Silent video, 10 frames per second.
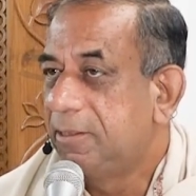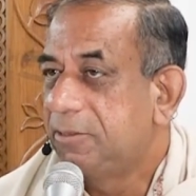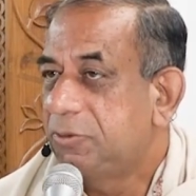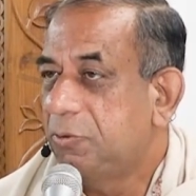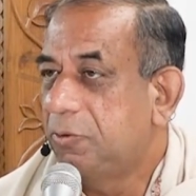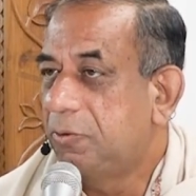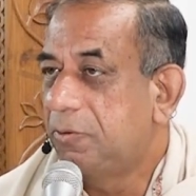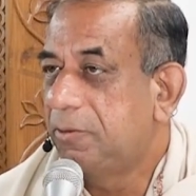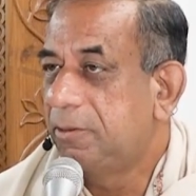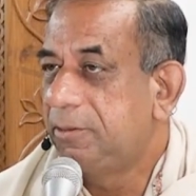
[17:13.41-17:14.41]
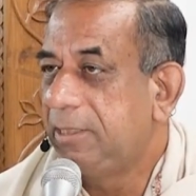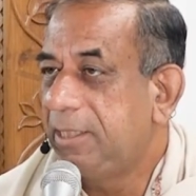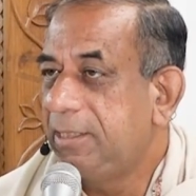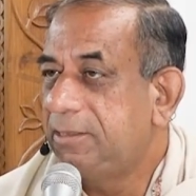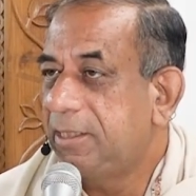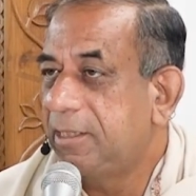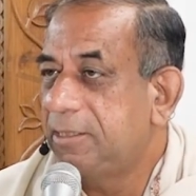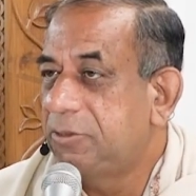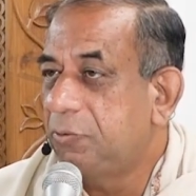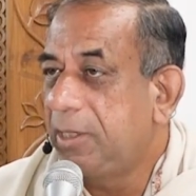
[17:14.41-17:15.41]
So there is a
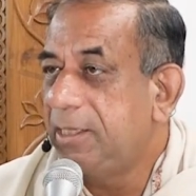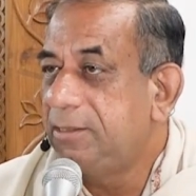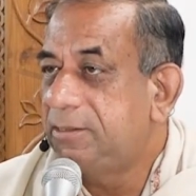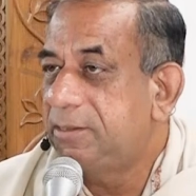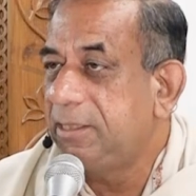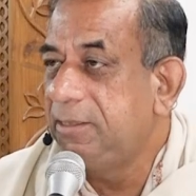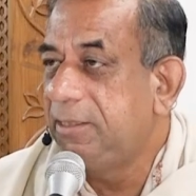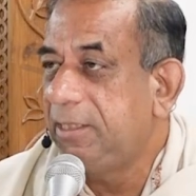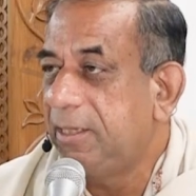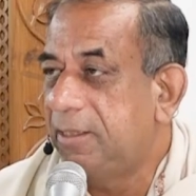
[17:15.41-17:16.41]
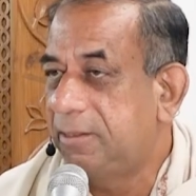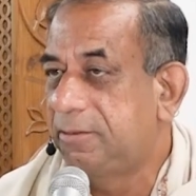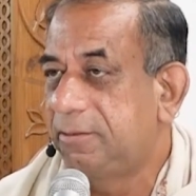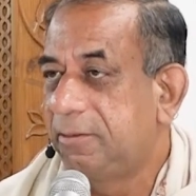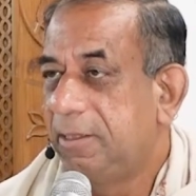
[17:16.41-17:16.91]
resonance in the earth